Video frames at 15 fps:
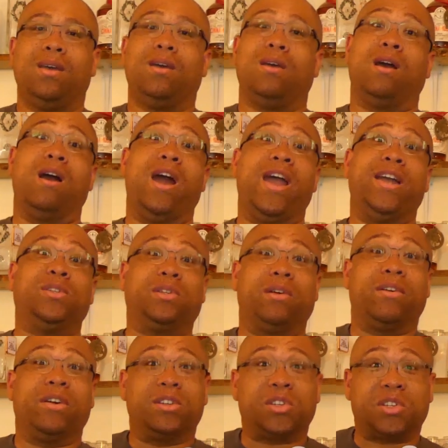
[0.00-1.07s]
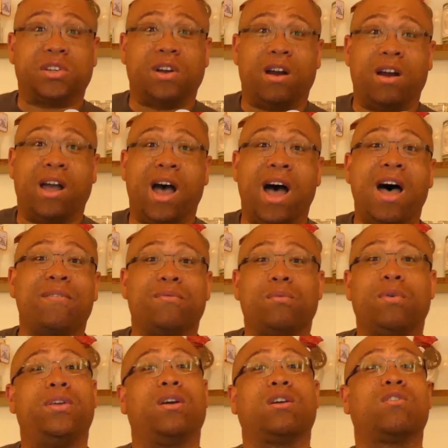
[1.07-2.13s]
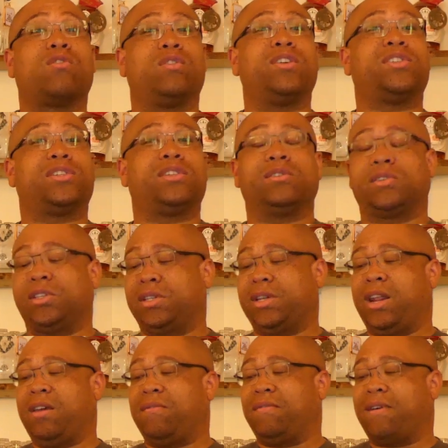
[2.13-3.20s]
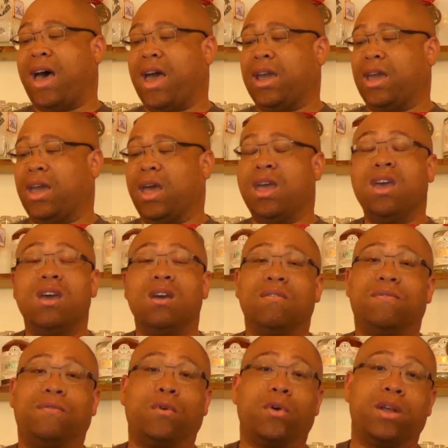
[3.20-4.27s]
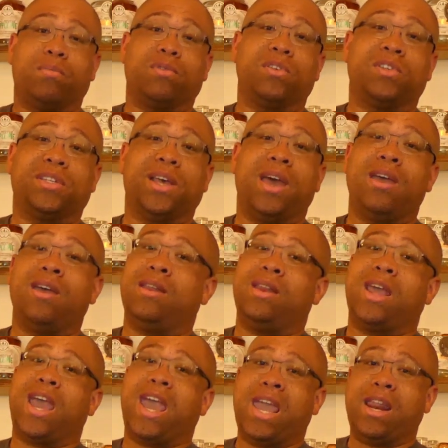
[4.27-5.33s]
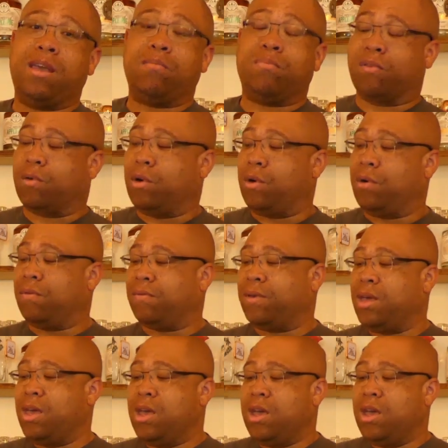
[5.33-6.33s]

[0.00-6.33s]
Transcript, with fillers: Alright, so I'm going to start off with their Crystal City Vodka, forty percent and eighty proof.